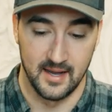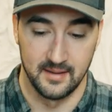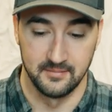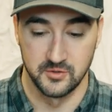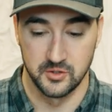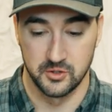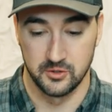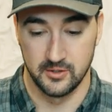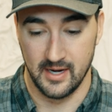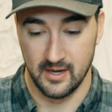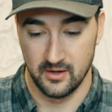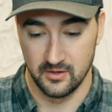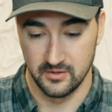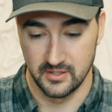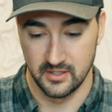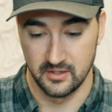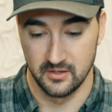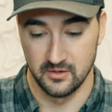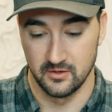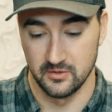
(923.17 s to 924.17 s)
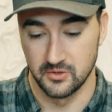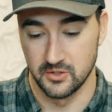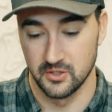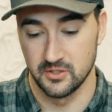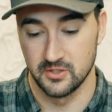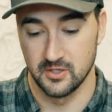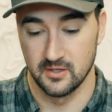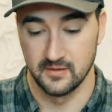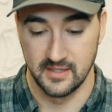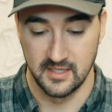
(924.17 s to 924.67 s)
trails that are
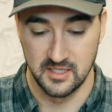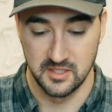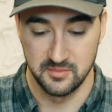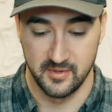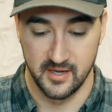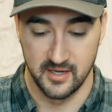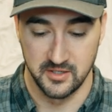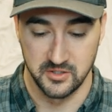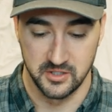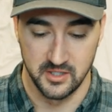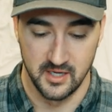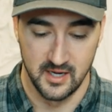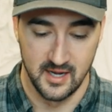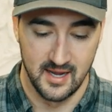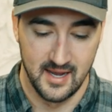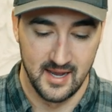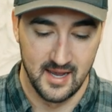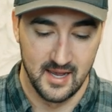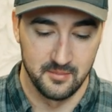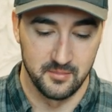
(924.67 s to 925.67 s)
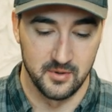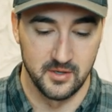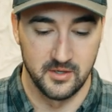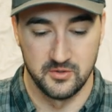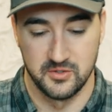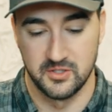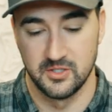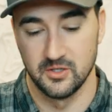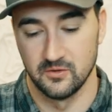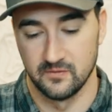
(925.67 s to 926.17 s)
just on the East Bench, but
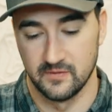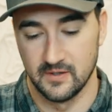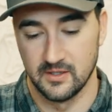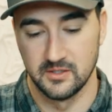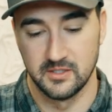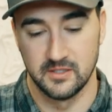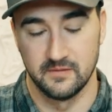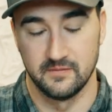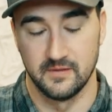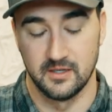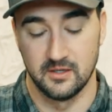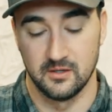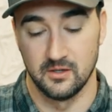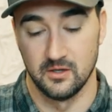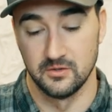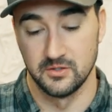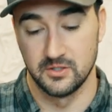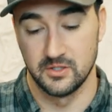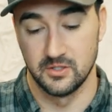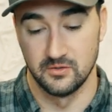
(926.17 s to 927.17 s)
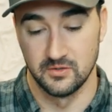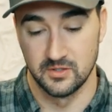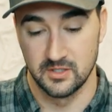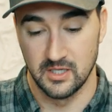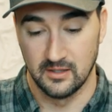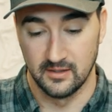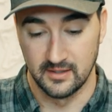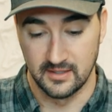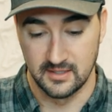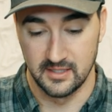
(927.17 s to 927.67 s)
you're still relatively close to
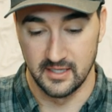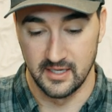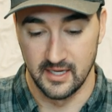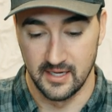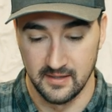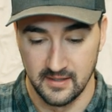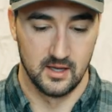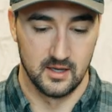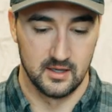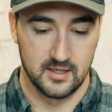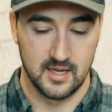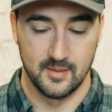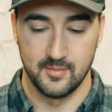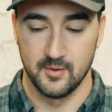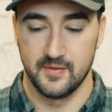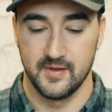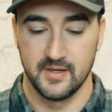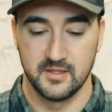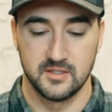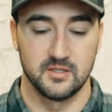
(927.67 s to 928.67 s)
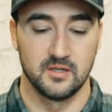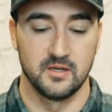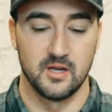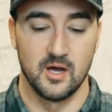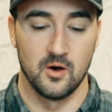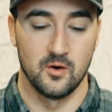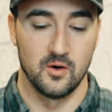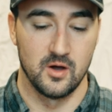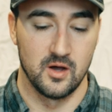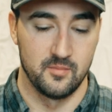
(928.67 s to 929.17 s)
Salt Lake City. A couple things to
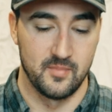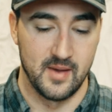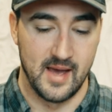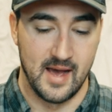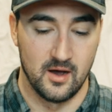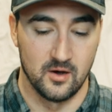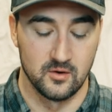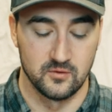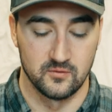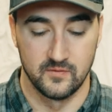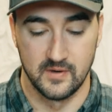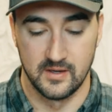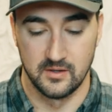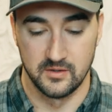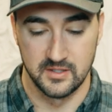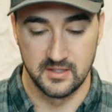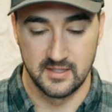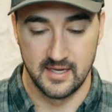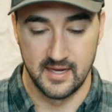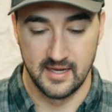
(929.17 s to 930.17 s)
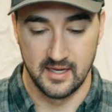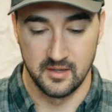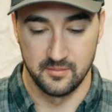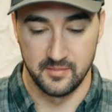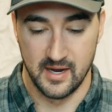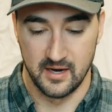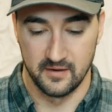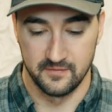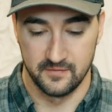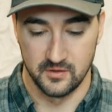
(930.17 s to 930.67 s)
know about real estate in
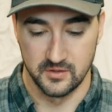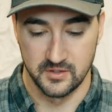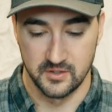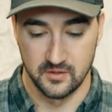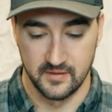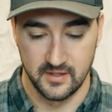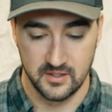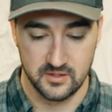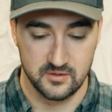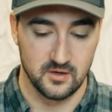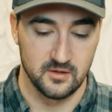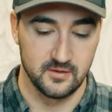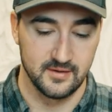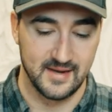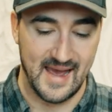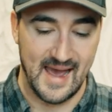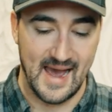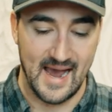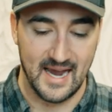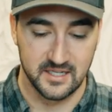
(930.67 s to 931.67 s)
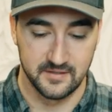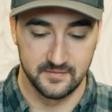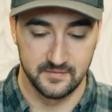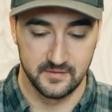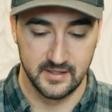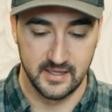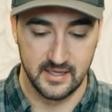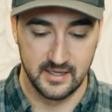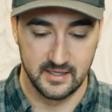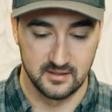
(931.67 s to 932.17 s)
Bountiful. So these are all the
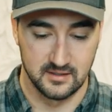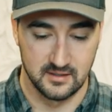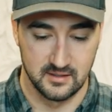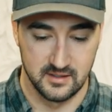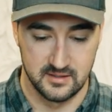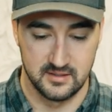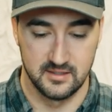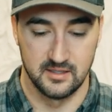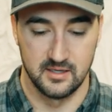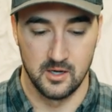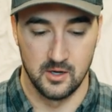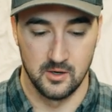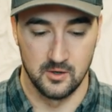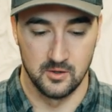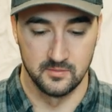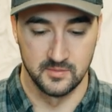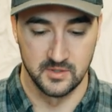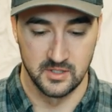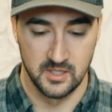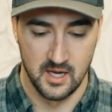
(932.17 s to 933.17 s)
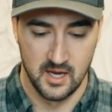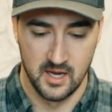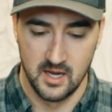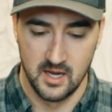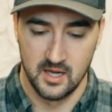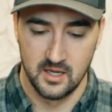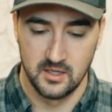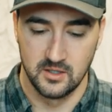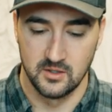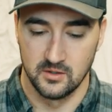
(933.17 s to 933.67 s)
actively listed homes.
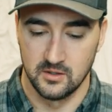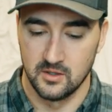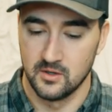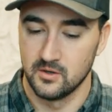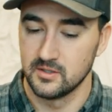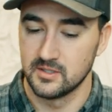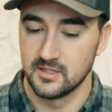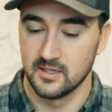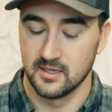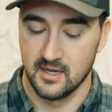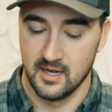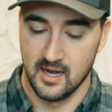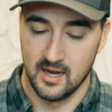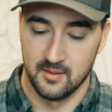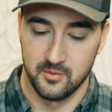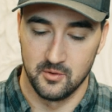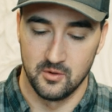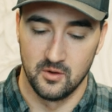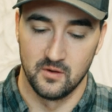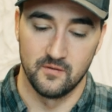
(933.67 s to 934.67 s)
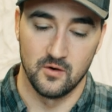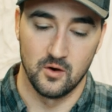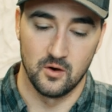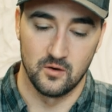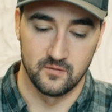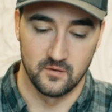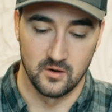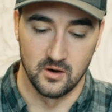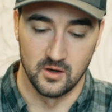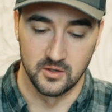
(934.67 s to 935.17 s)
You'll notice a couple of
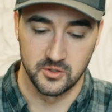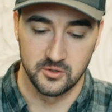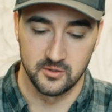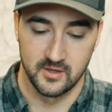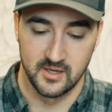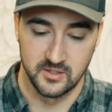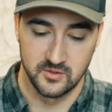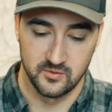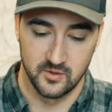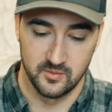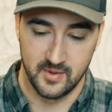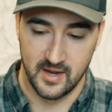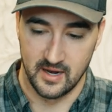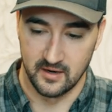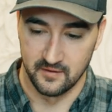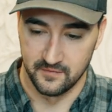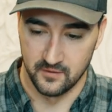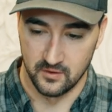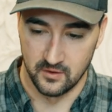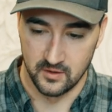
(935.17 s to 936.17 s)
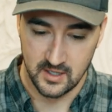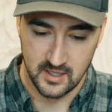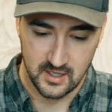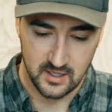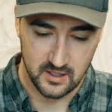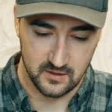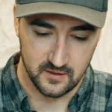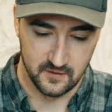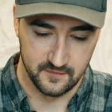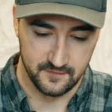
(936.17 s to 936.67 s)
overall trends with Bountiful.
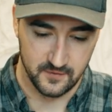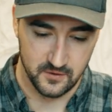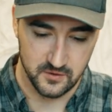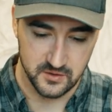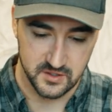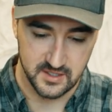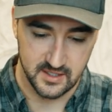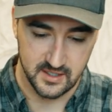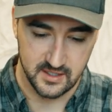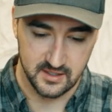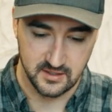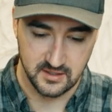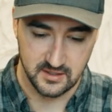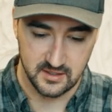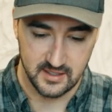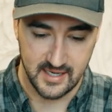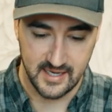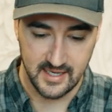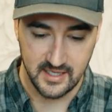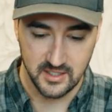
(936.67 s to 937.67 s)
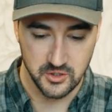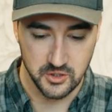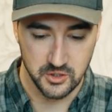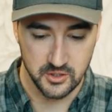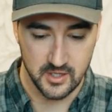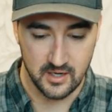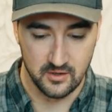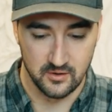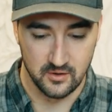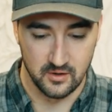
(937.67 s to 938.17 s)
The first is, in
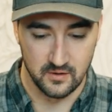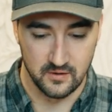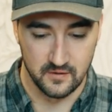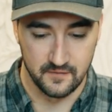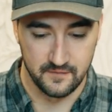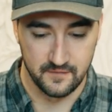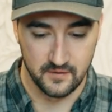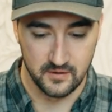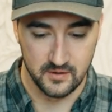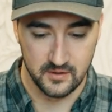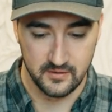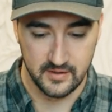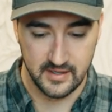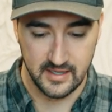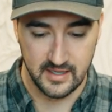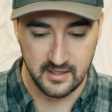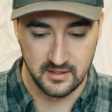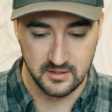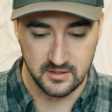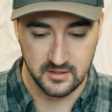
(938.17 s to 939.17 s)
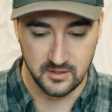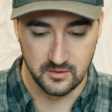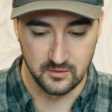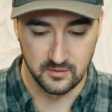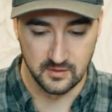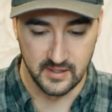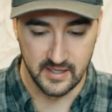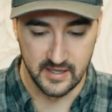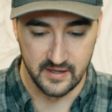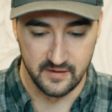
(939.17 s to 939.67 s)
general, the further east
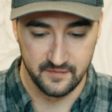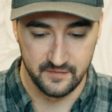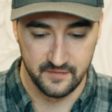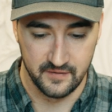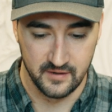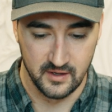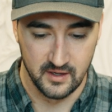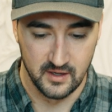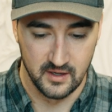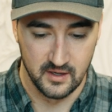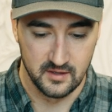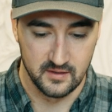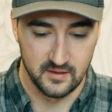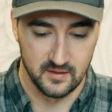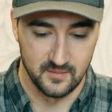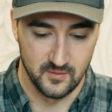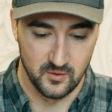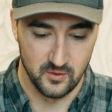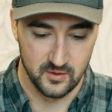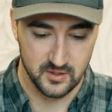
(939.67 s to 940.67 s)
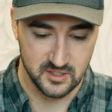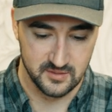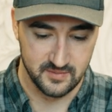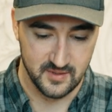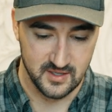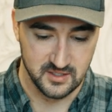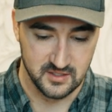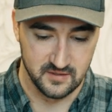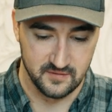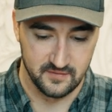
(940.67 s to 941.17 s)
you live, the more
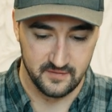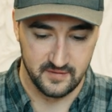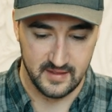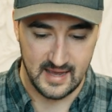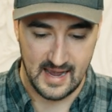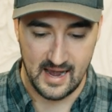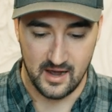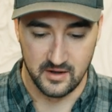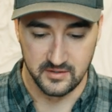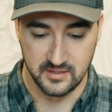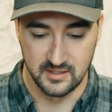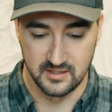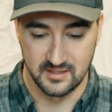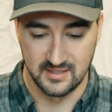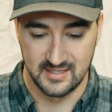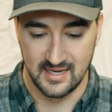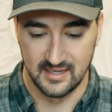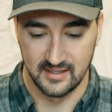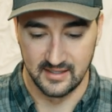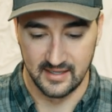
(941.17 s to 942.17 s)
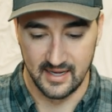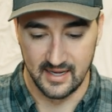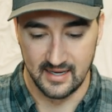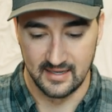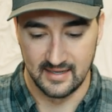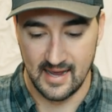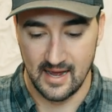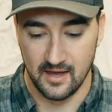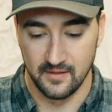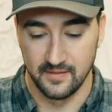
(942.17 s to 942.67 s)
expensive the houses tend to get.
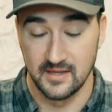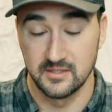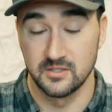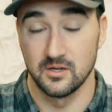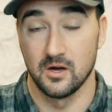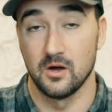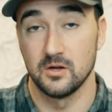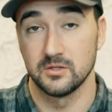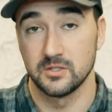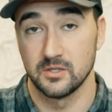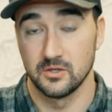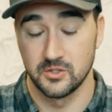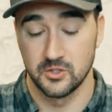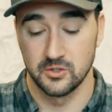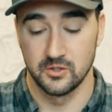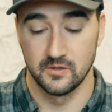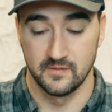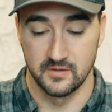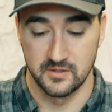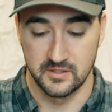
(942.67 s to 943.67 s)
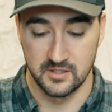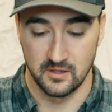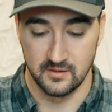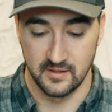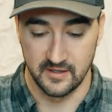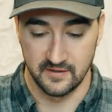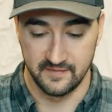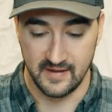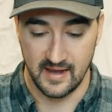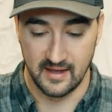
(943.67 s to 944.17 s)
Now, that's also true of the Salt
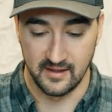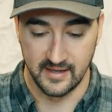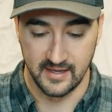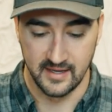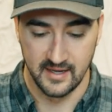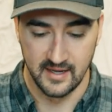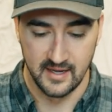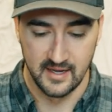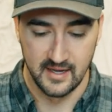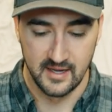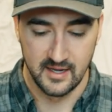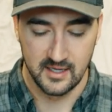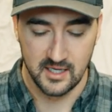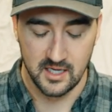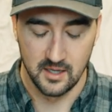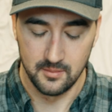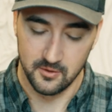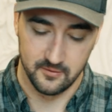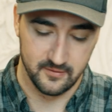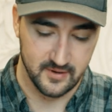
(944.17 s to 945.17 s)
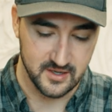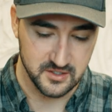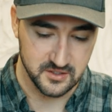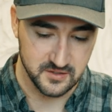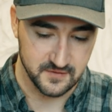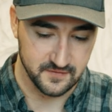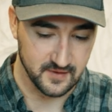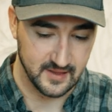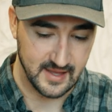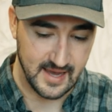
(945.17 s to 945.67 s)
Lake Valley. A couple of
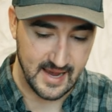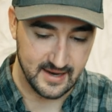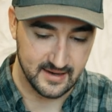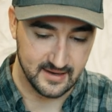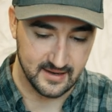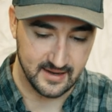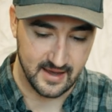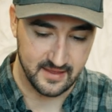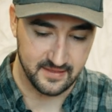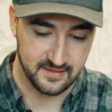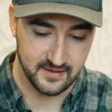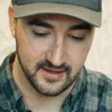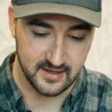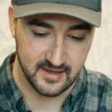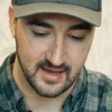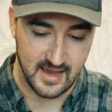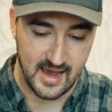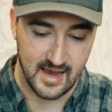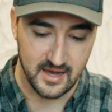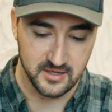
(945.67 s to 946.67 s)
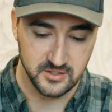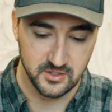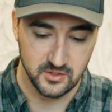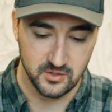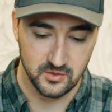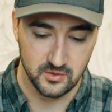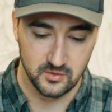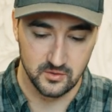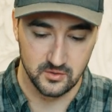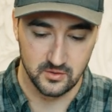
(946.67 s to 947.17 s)
reasons for that. I think as
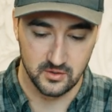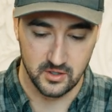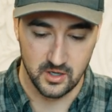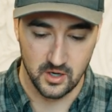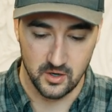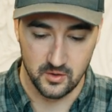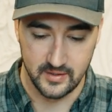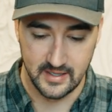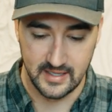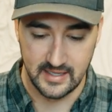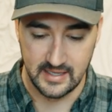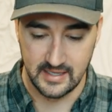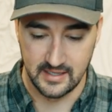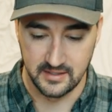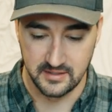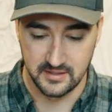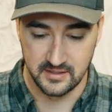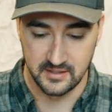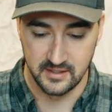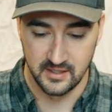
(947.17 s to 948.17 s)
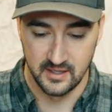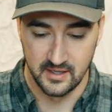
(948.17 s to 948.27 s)
you go east,